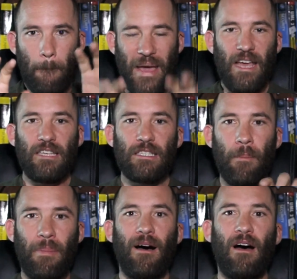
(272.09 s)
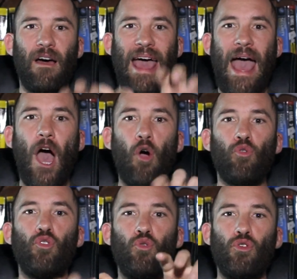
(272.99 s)
based upon how
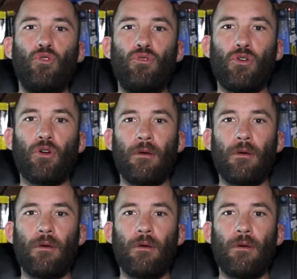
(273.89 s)
you use your